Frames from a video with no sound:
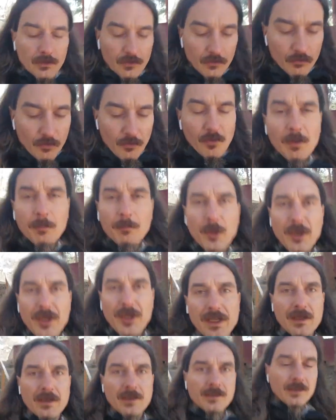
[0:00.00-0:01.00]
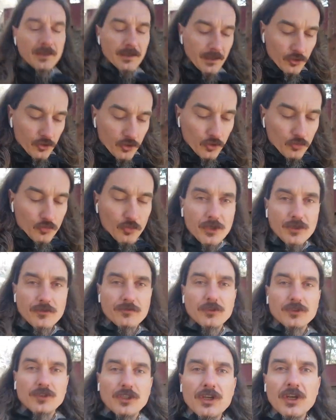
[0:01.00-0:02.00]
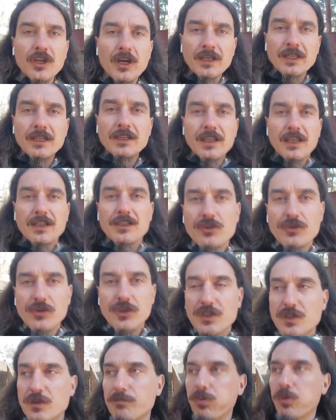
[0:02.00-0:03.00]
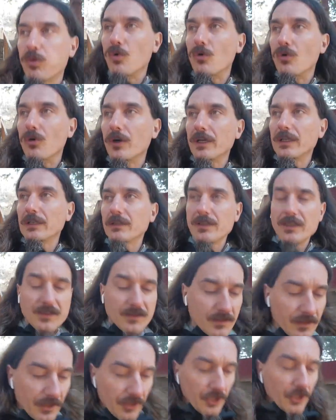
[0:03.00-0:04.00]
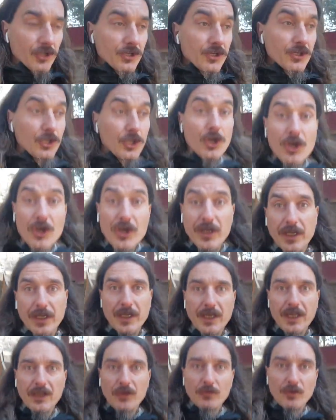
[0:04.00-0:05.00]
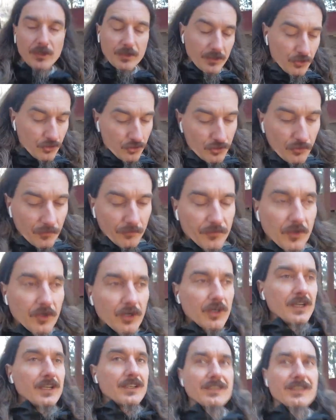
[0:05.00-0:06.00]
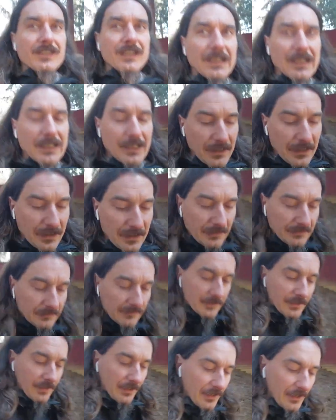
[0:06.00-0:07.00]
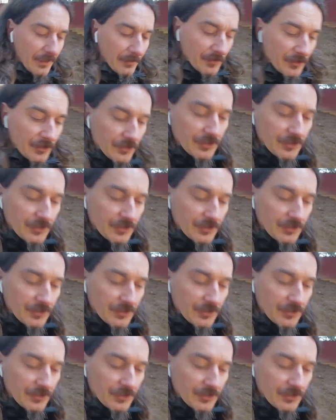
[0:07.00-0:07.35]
We will put in a good word for the non-industrious poor. At least they aren't hurting anyone insofar as the time they're